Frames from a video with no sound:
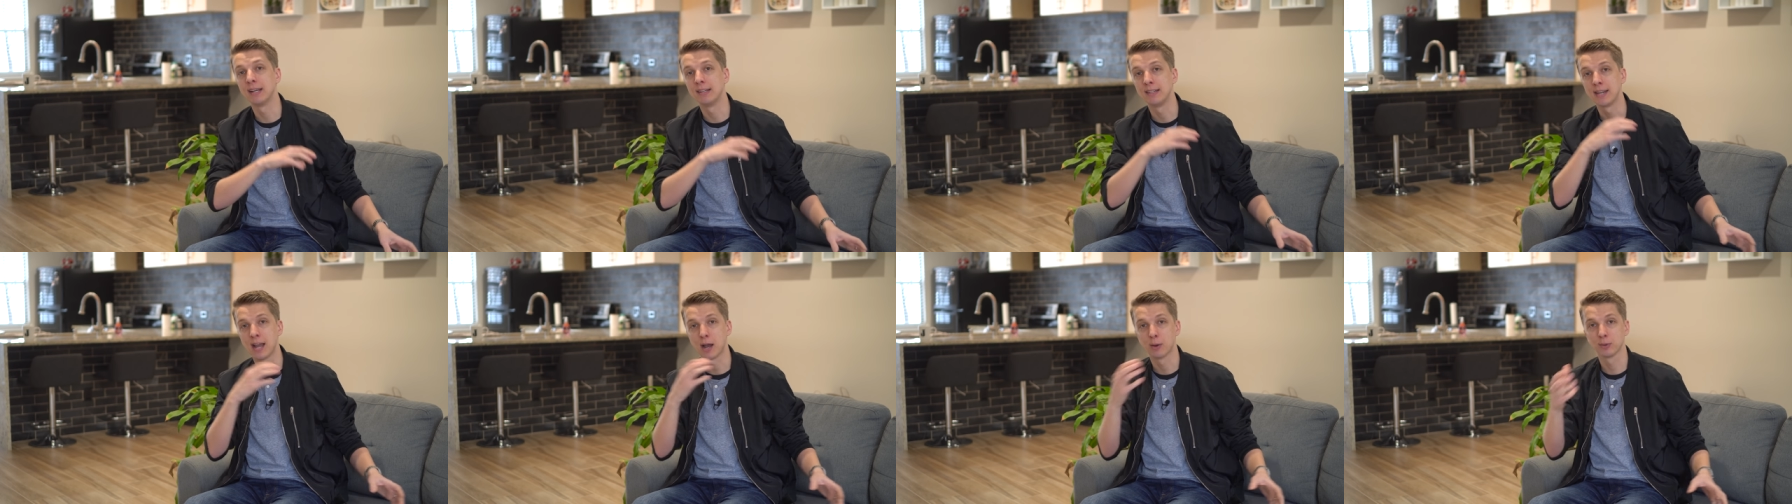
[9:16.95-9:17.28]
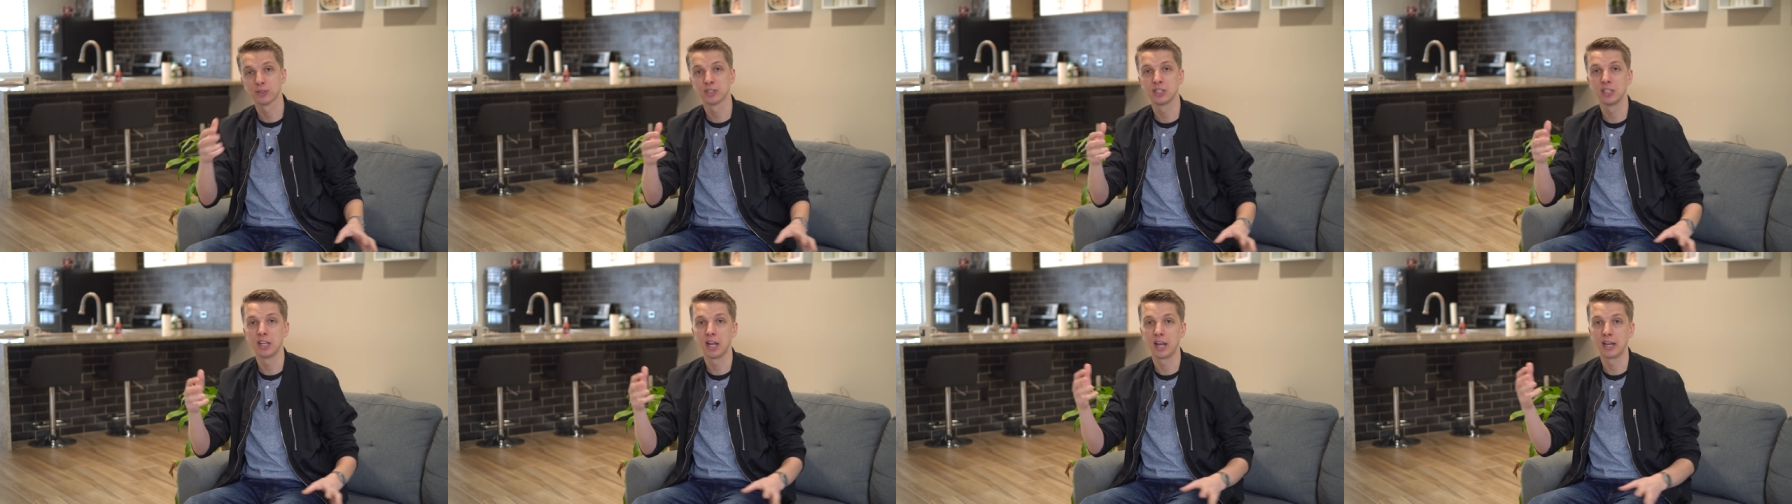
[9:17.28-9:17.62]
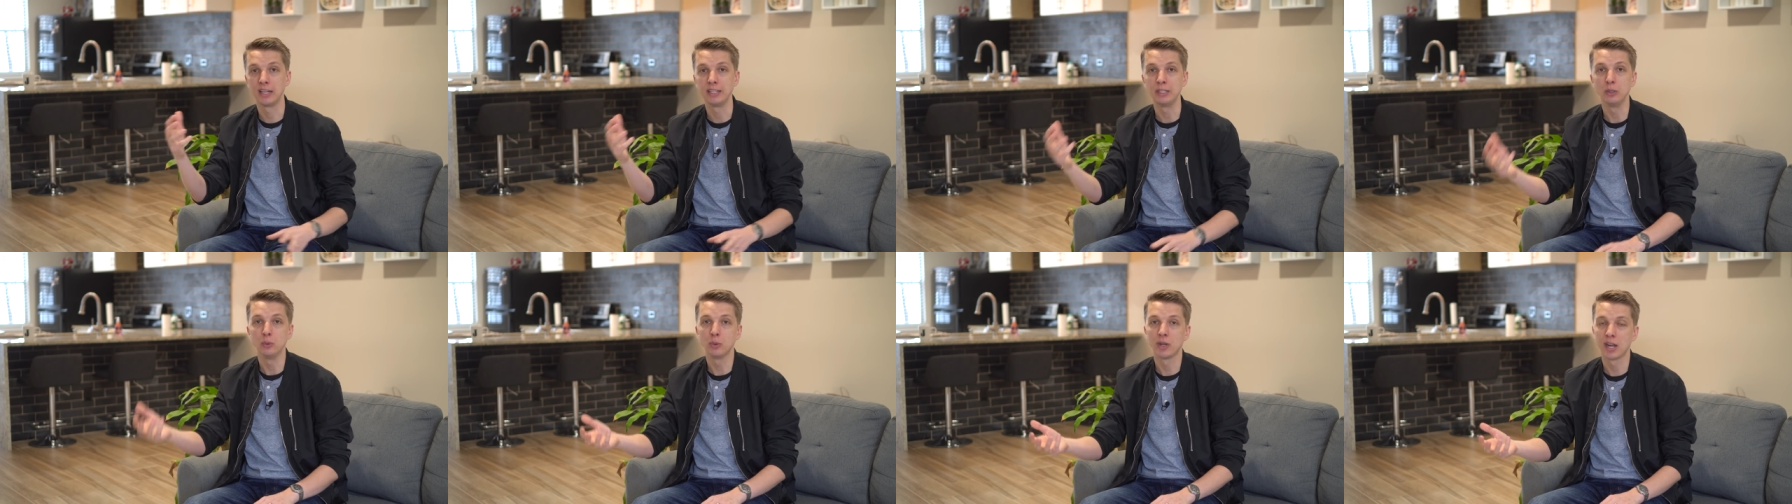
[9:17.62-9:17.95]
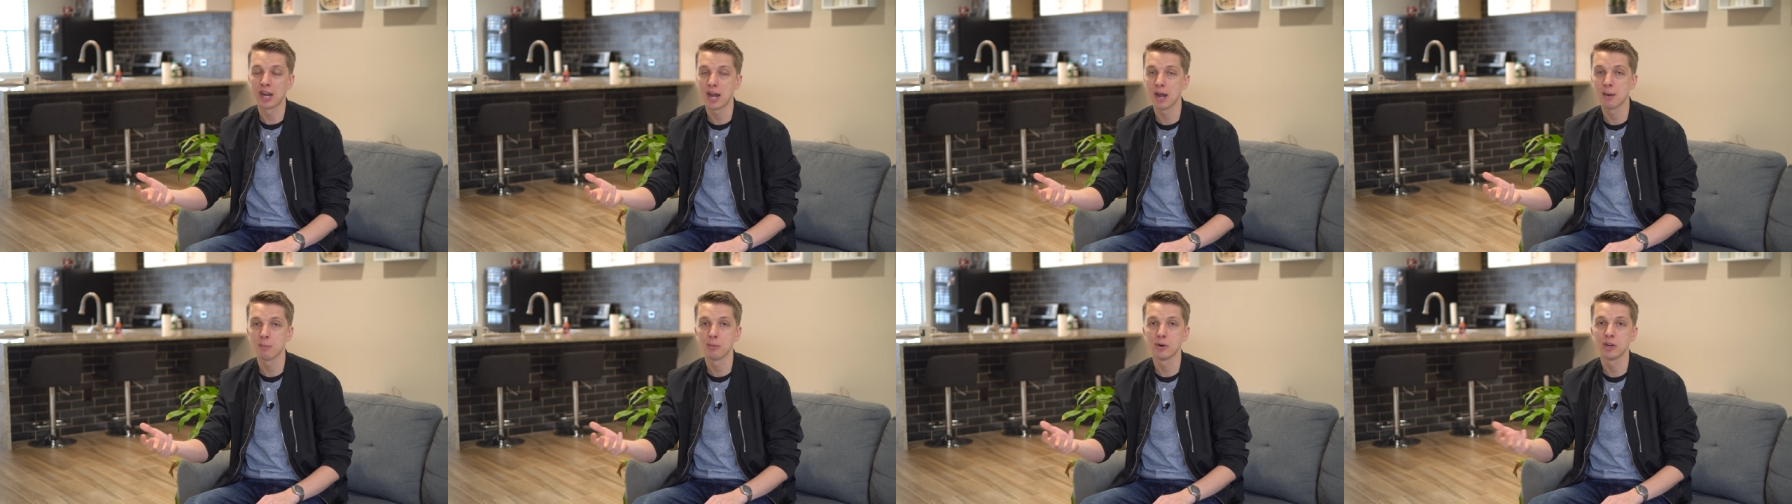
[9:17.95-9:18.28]
announcing a new
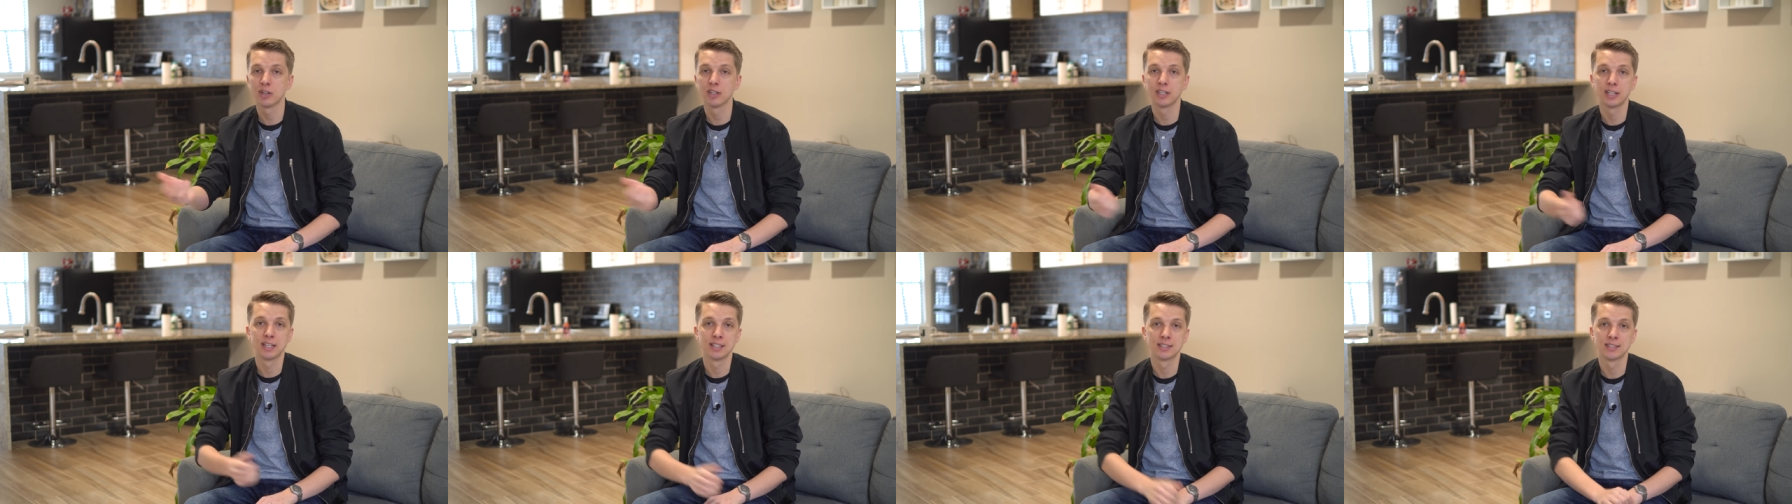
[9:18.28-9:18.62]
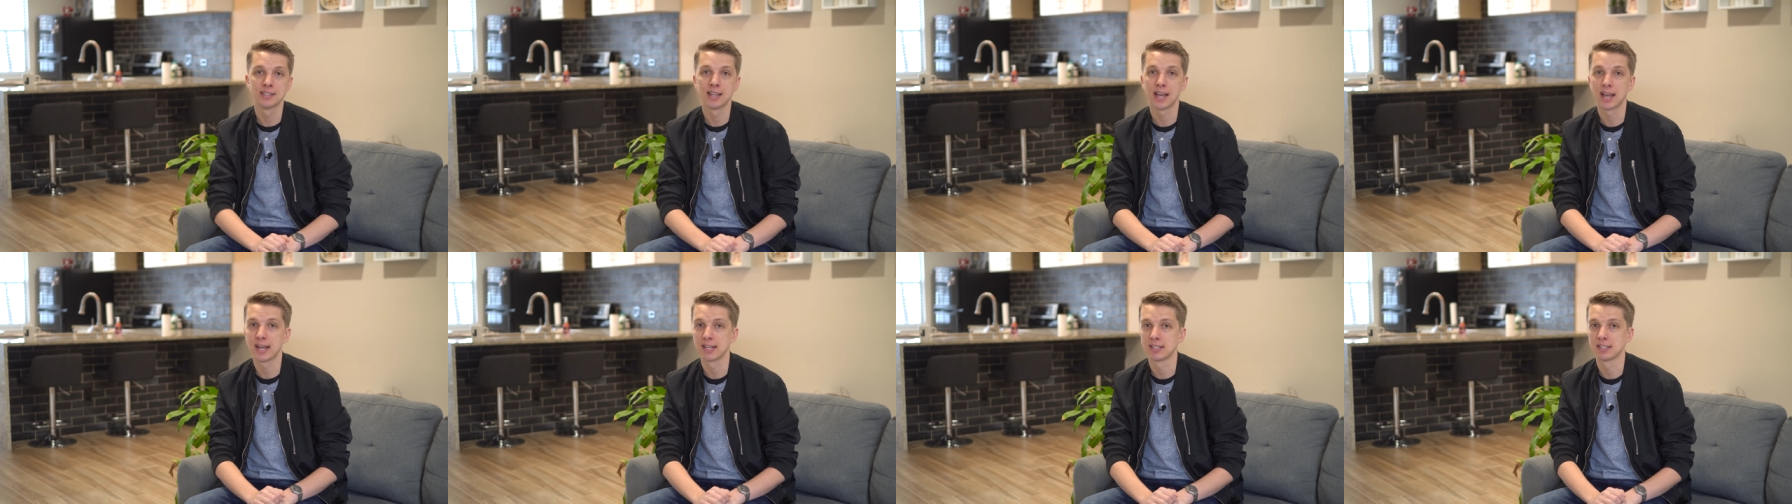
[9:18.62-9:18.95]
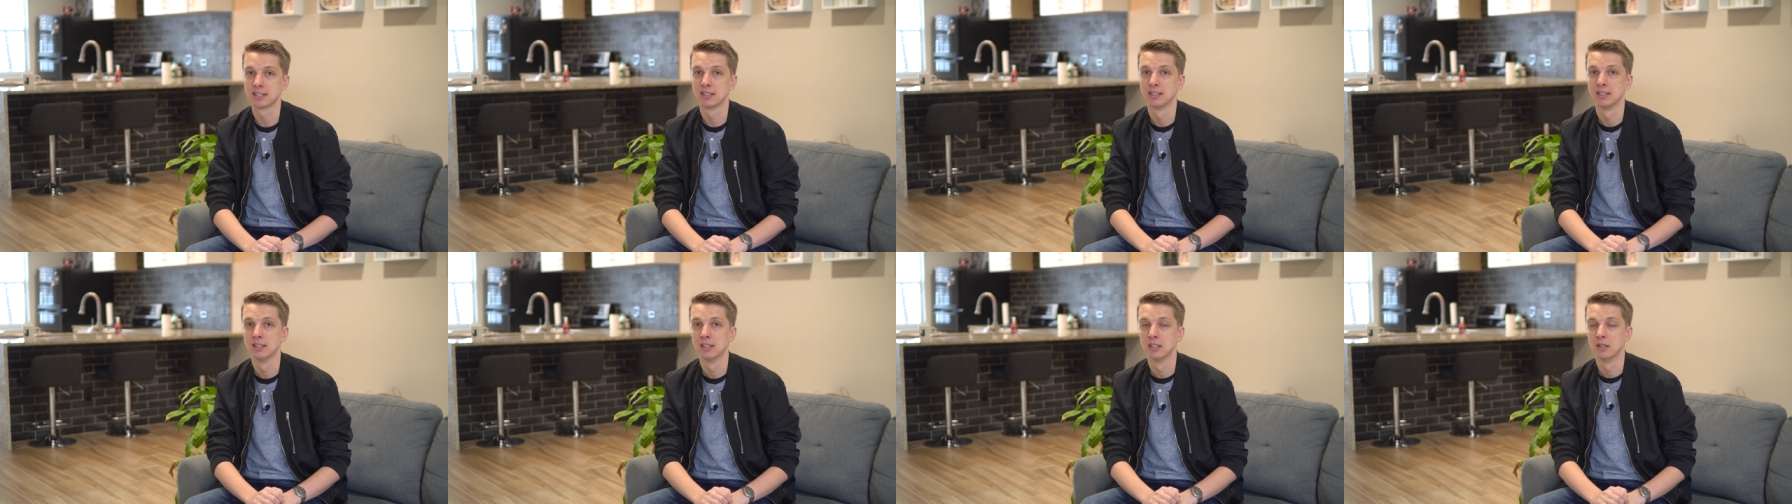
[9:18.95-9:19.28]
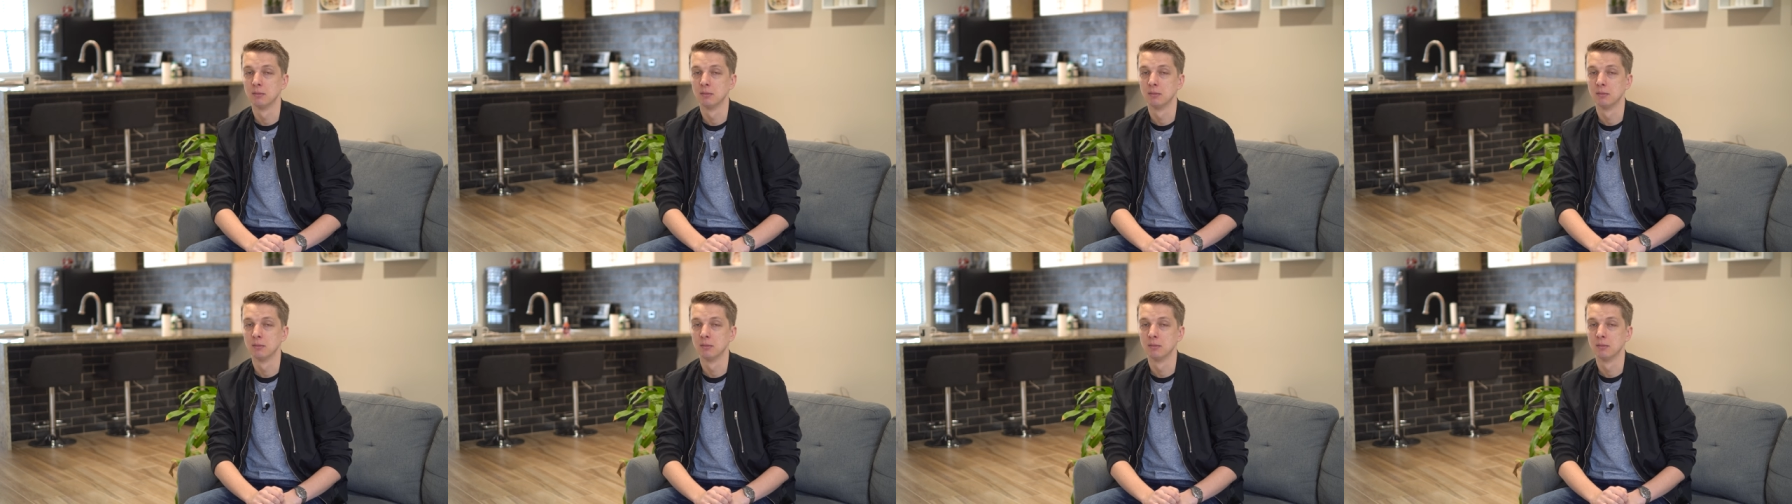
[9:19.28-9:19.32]
camera is that